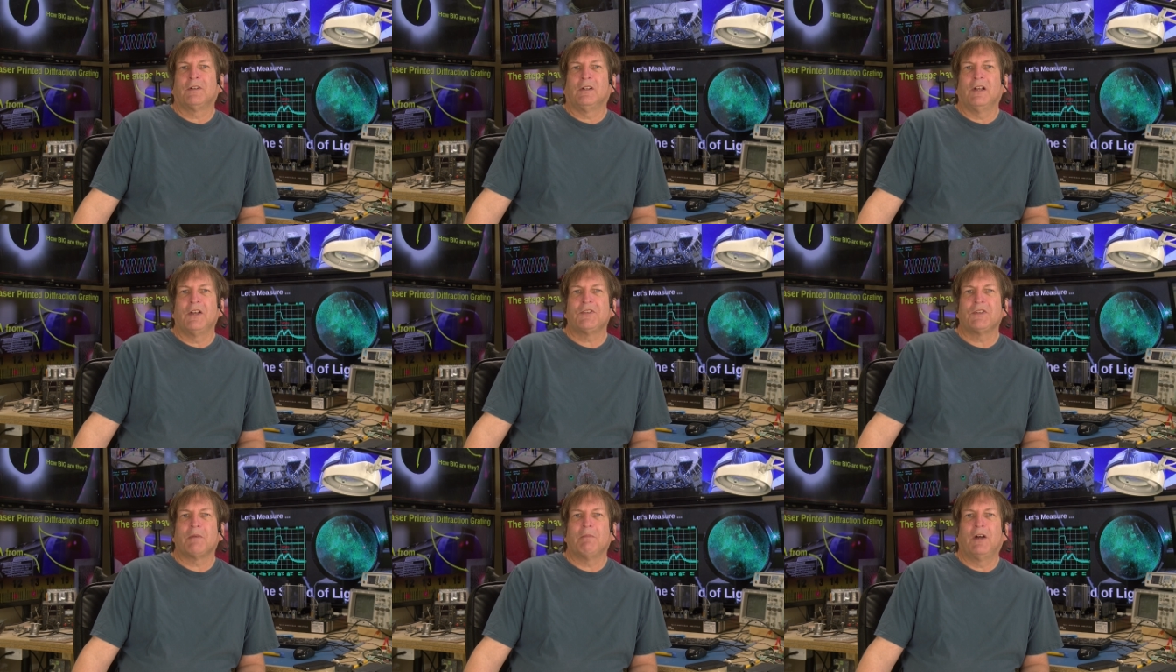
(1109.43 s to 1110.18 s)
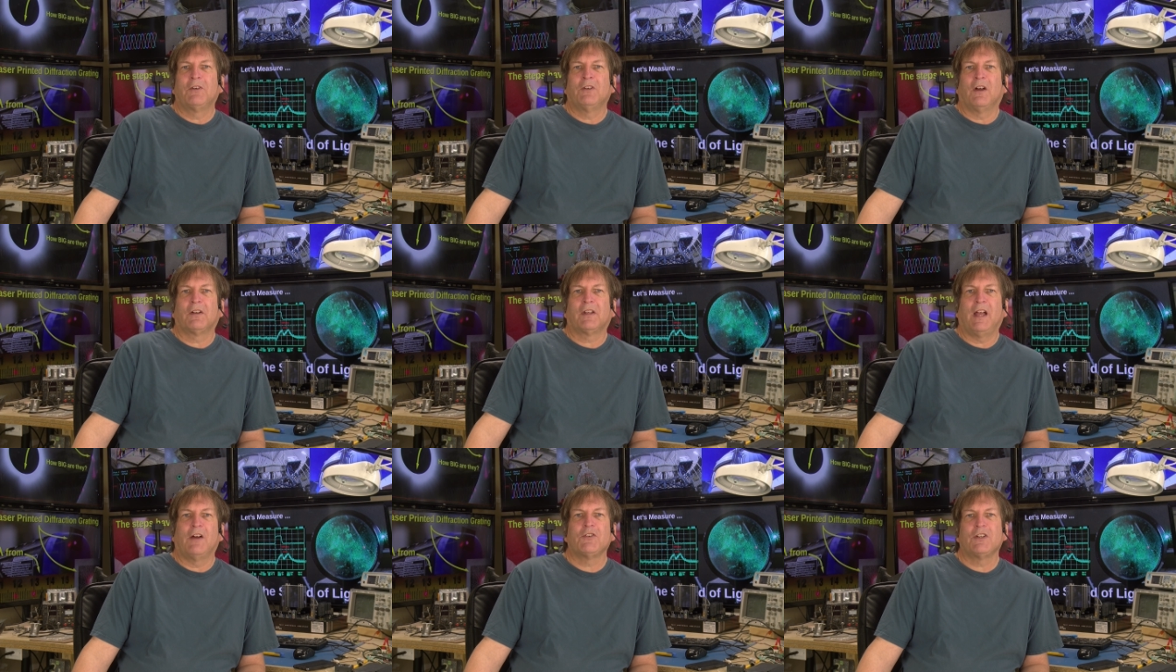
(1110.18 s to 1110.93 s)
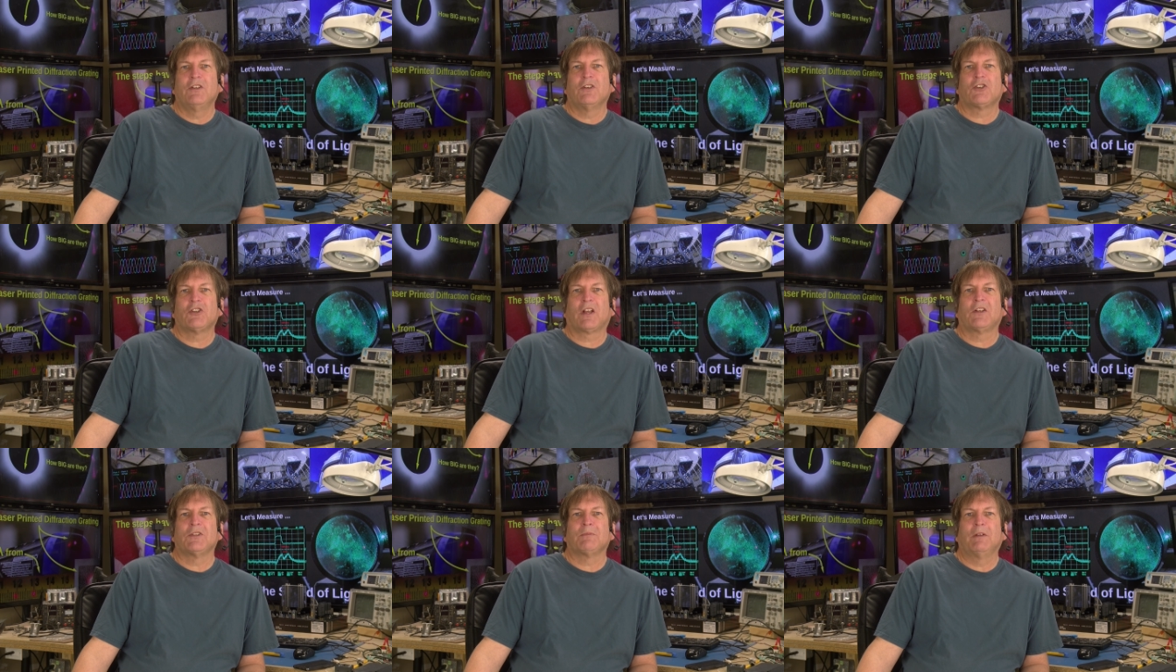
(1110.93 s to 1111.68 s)
a lesson about not counting your
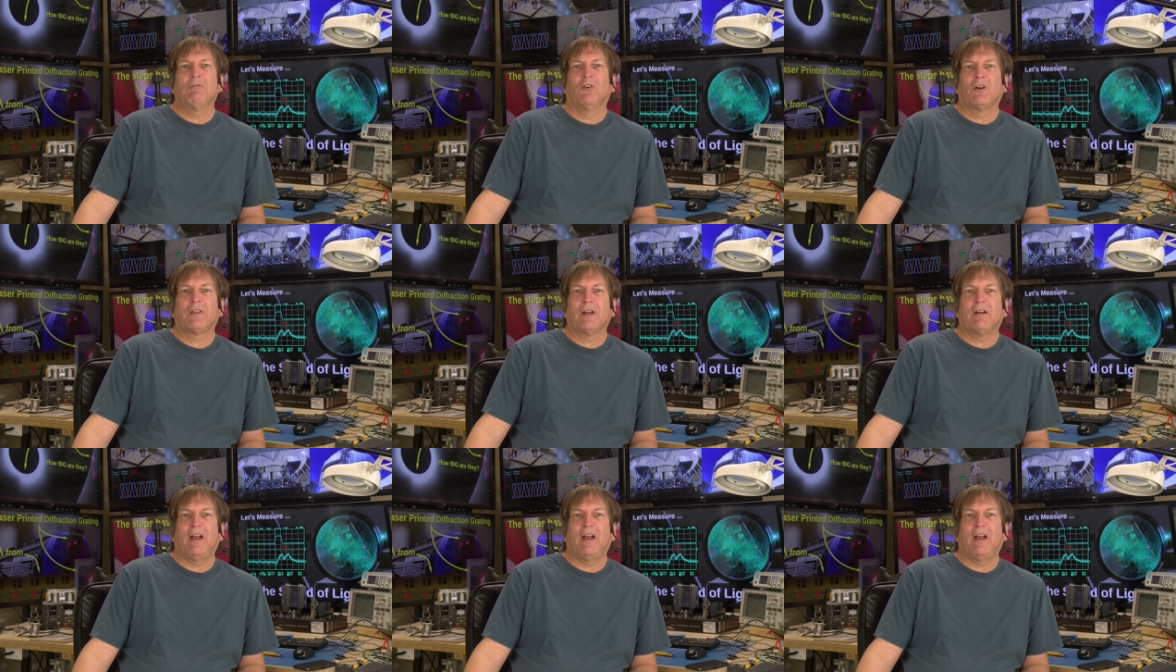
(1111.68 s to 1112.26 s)
chickens before they're